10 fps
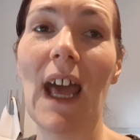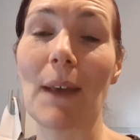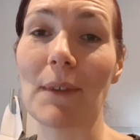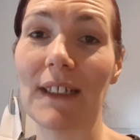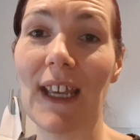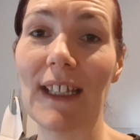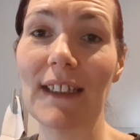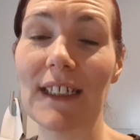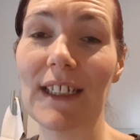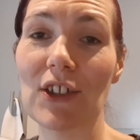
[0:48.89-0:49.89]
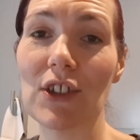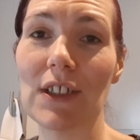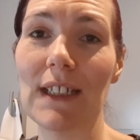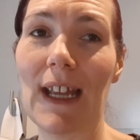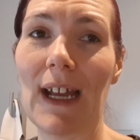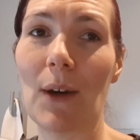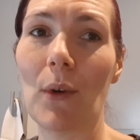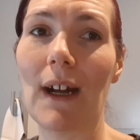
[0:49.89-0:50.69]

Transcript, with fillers: I'm going to get in the kitchen now.